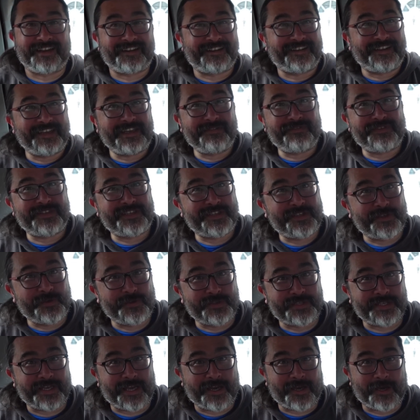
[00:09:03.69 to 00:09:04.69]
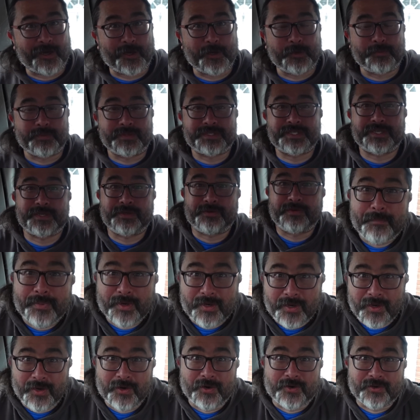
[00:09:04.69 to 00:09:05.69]
and I even use it at home too,
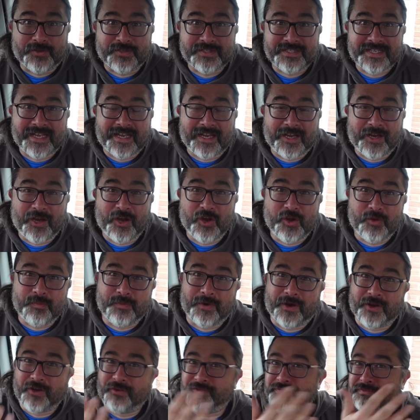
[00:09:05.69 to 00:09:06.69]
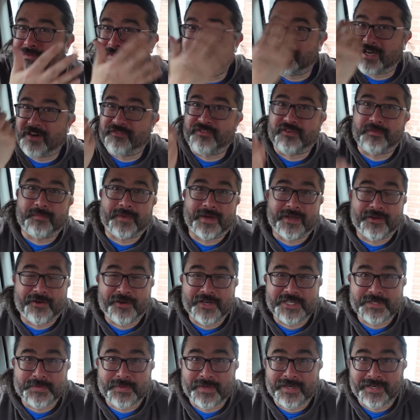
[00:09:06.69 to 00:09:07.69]
because at home I often cover my
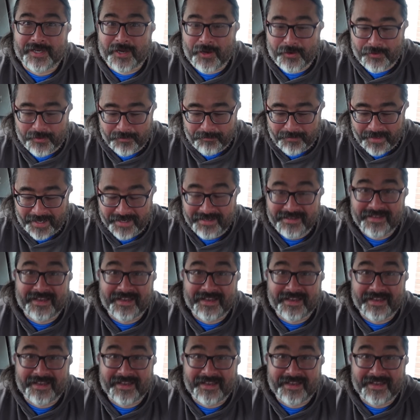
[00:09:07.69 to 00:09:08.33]
eyes when I go to bed.